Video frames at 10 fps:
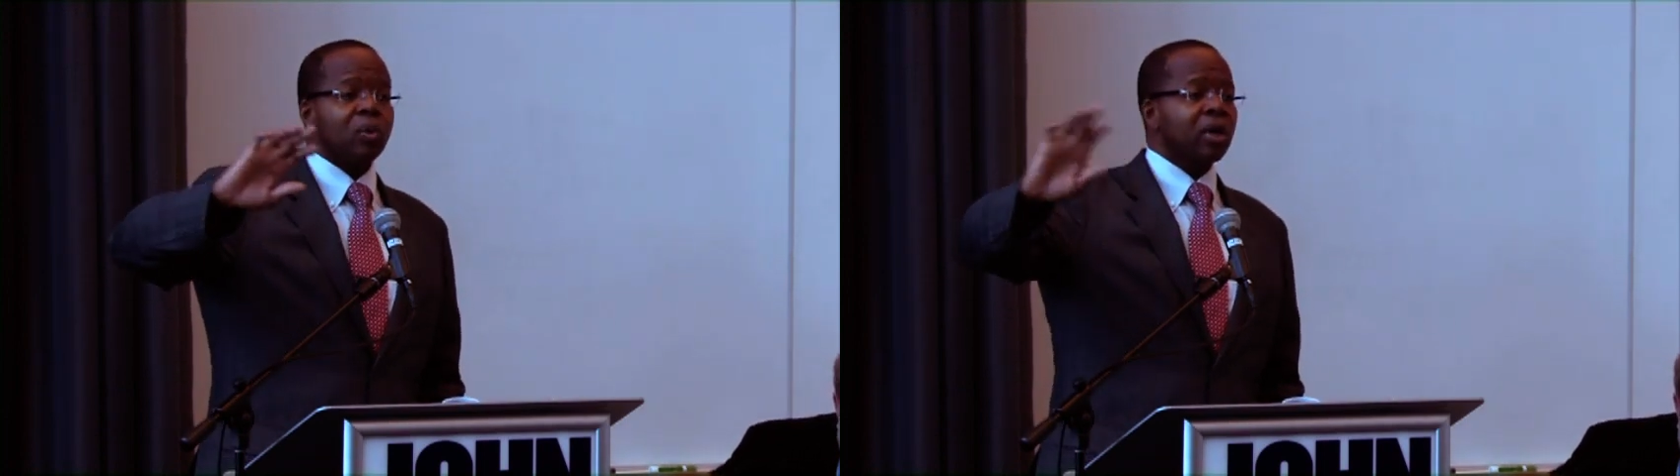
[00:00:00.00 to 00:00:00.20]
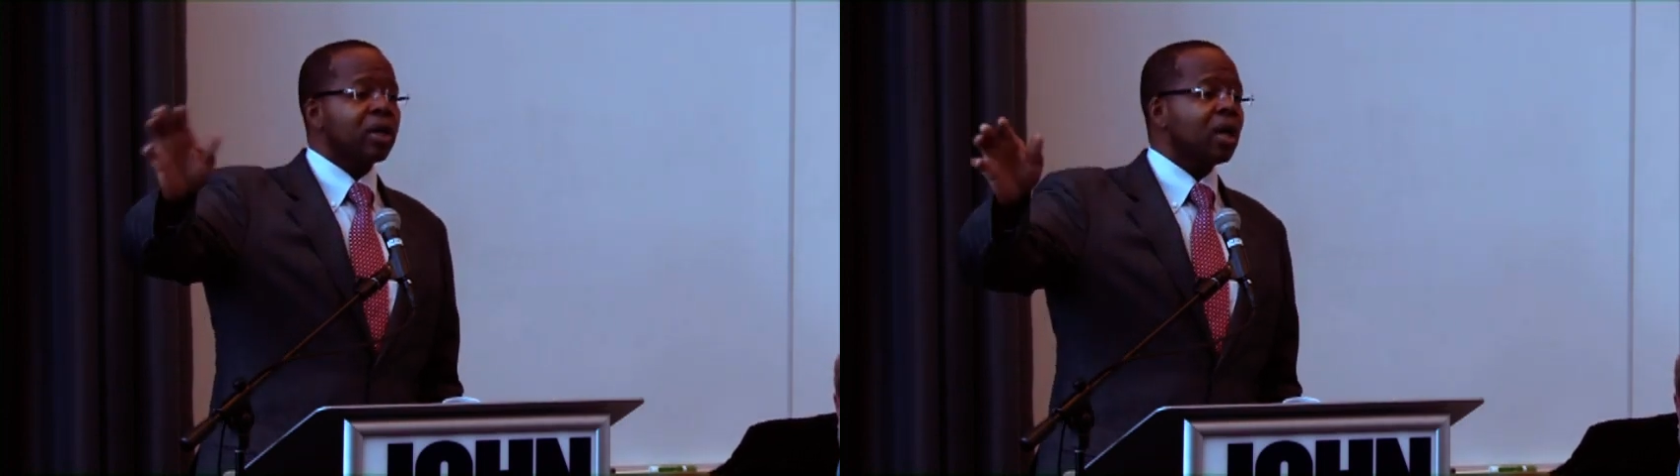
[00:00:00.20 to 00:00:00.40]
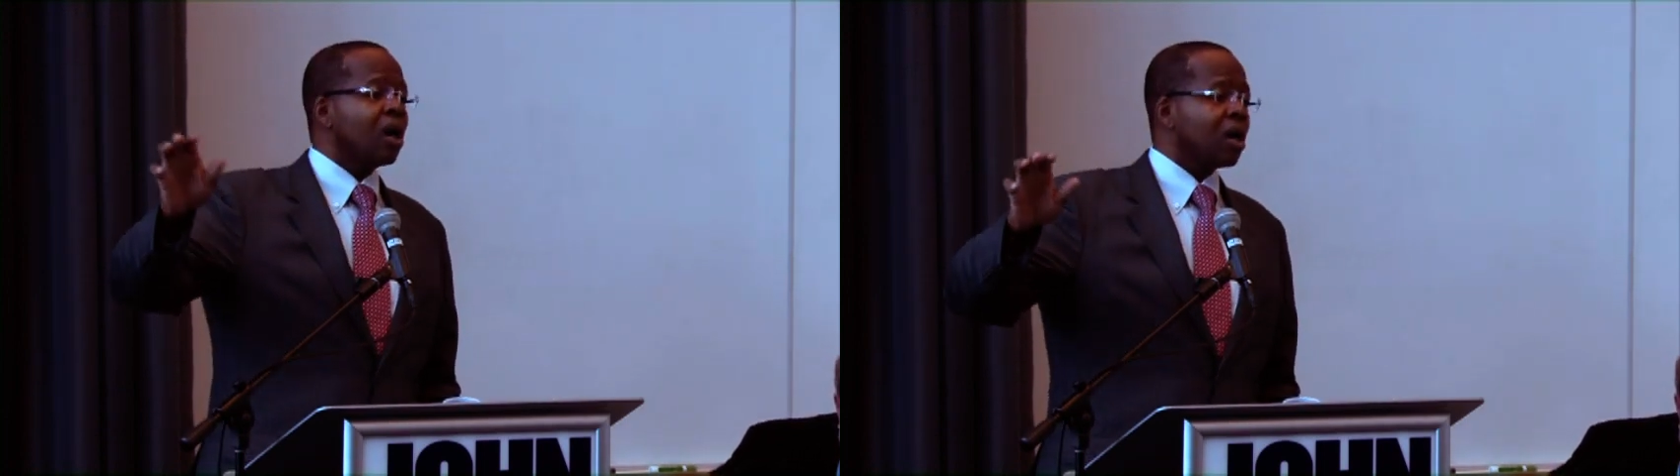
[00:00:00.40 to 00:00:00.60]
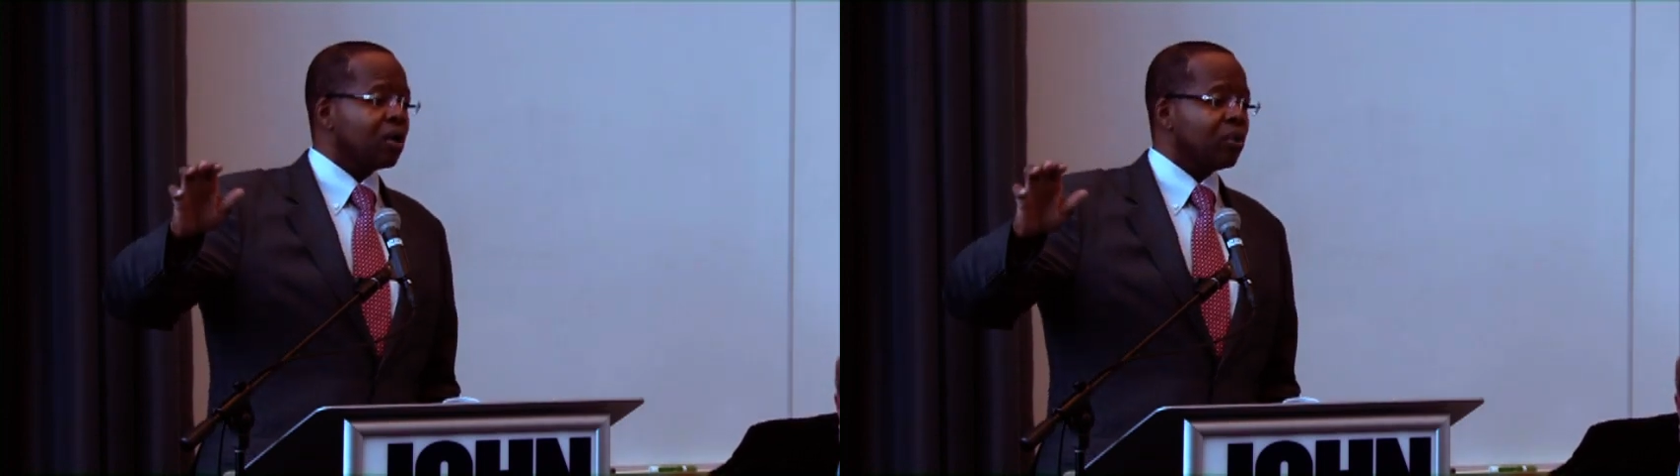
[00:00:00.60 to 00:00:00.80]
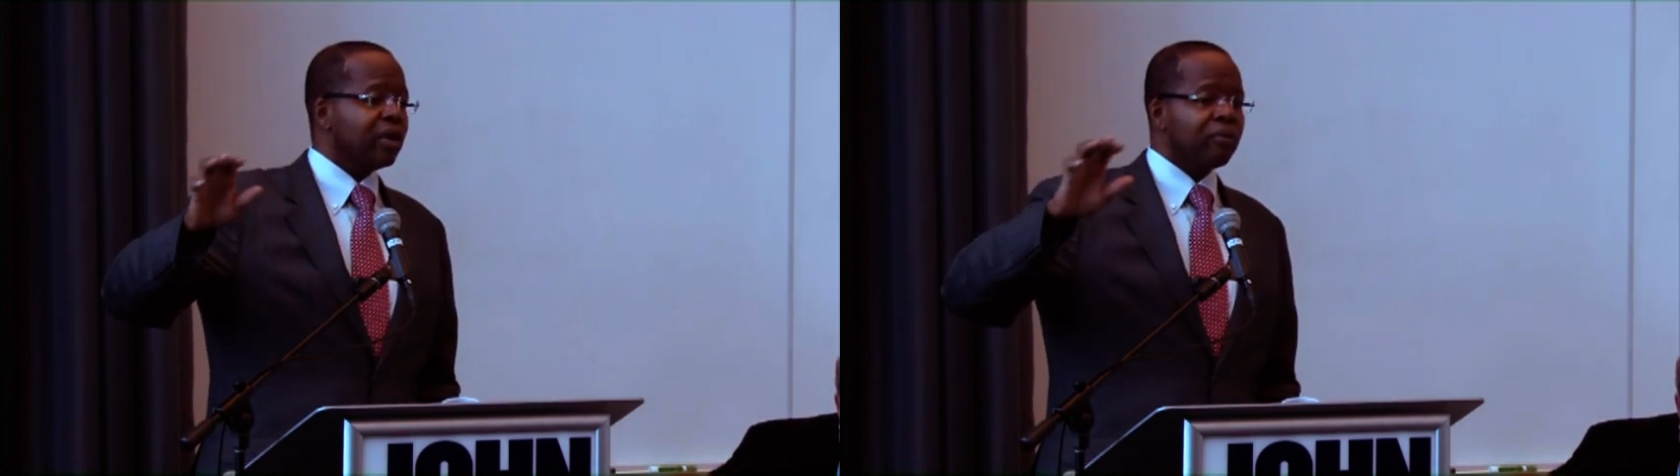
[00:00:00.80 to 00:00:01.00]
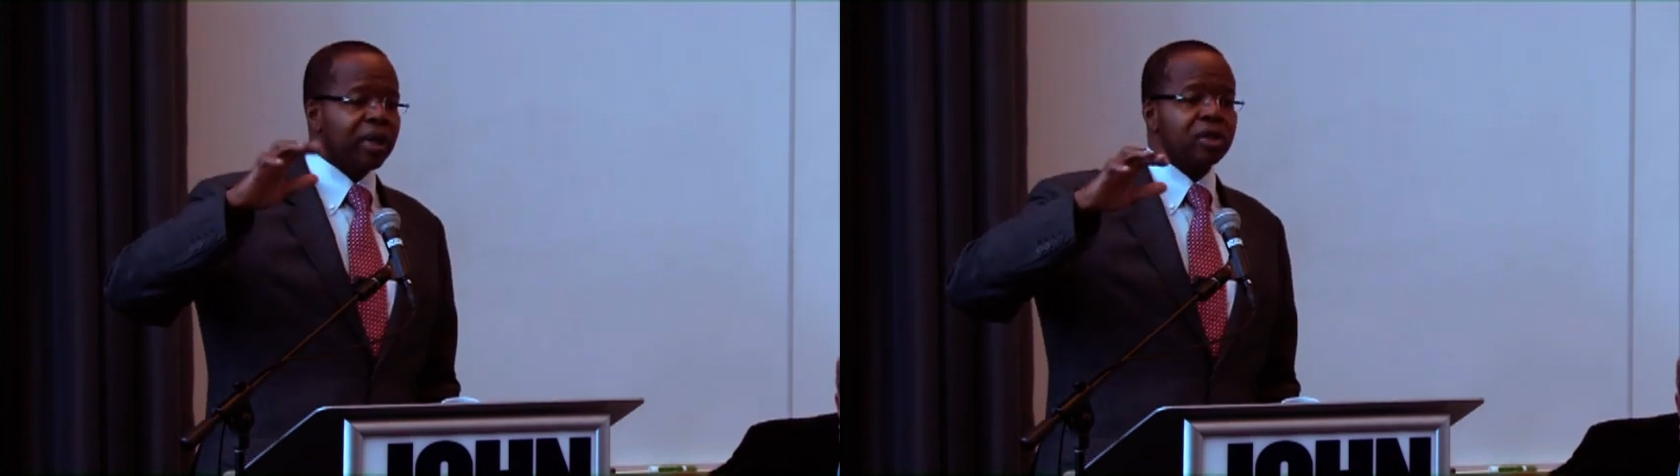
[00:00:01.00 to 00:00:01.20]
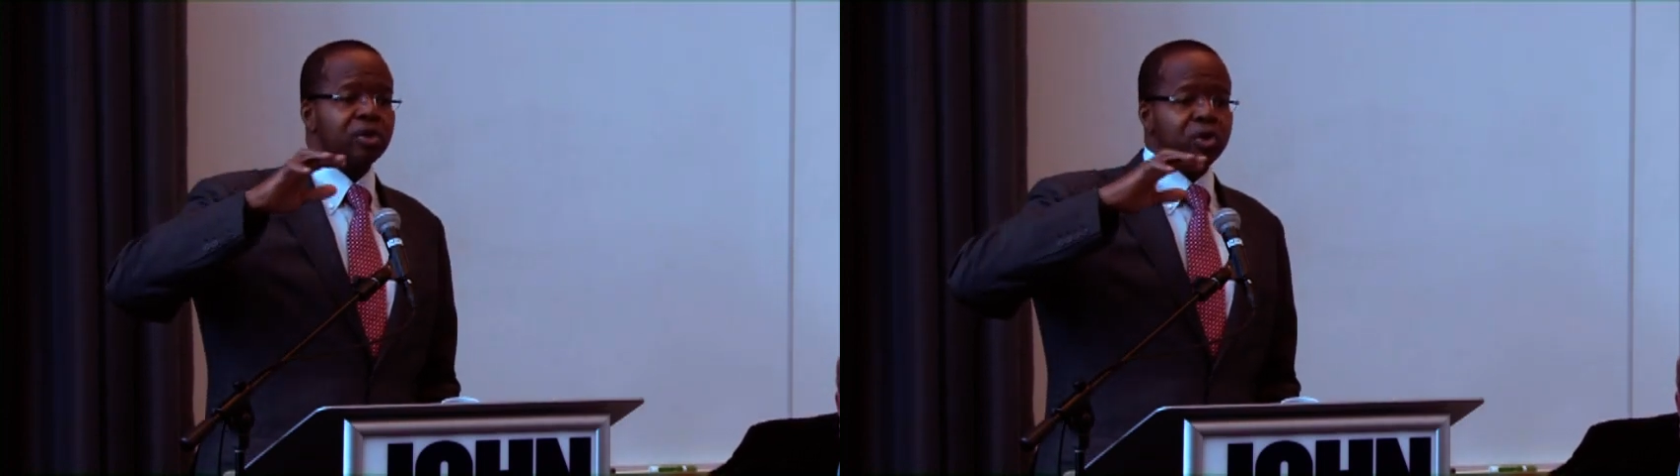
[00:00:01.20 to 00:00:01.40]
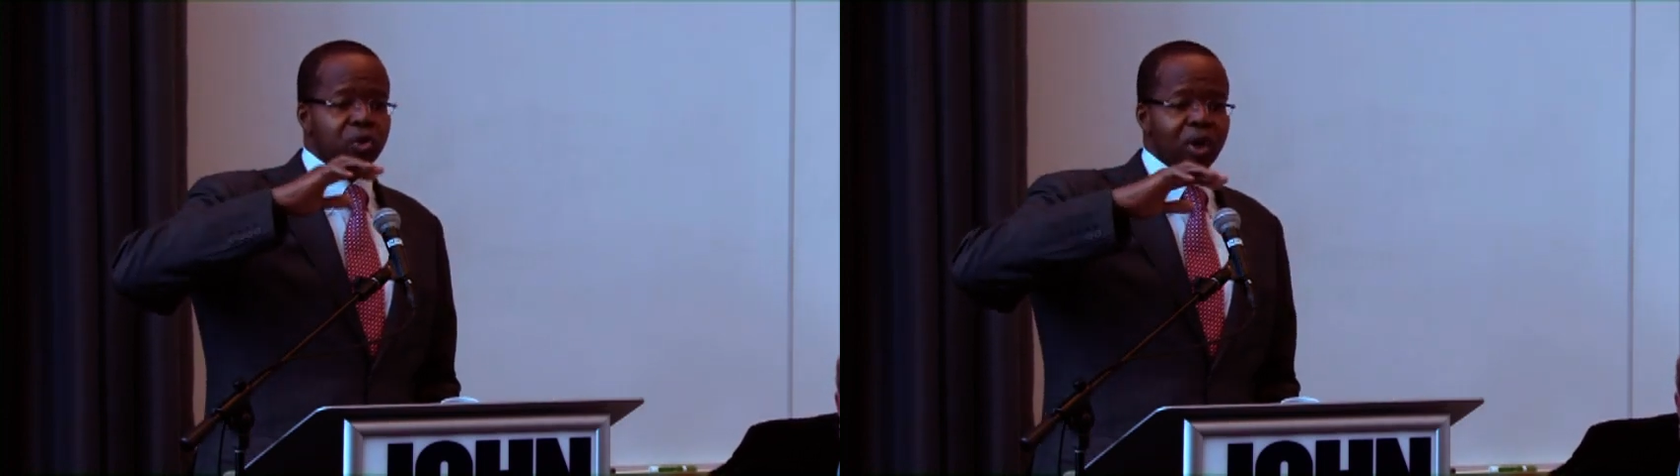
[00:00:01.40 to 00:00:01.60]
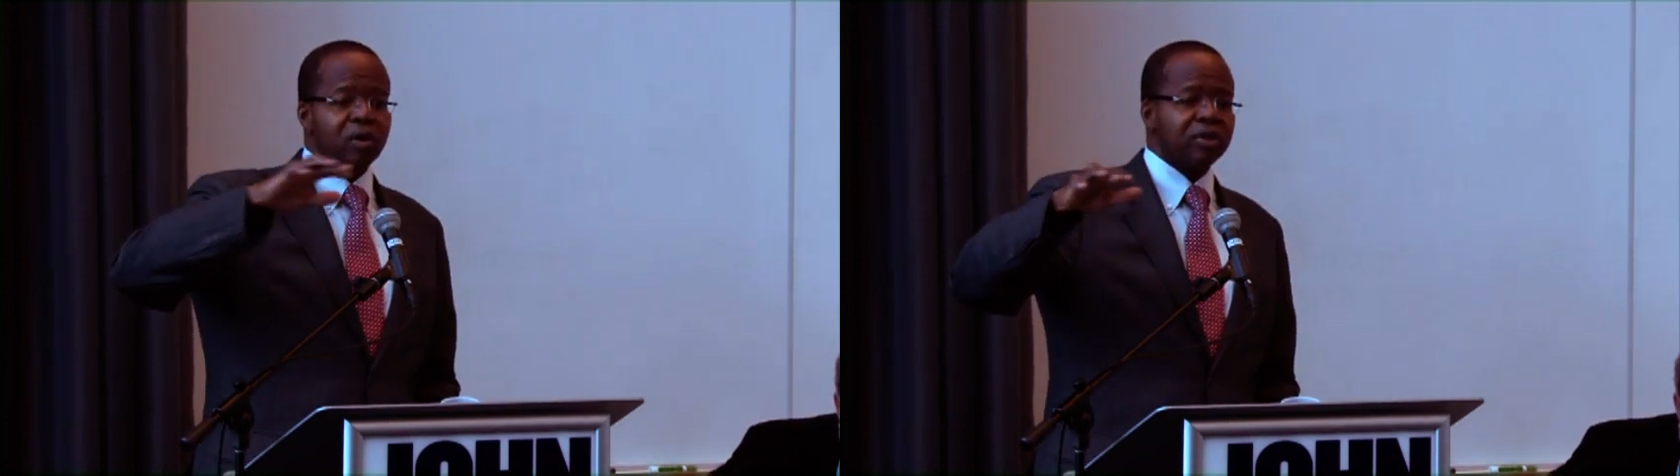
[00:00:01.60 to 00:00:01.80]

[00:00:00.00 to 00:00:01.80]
where they are. We've been to 12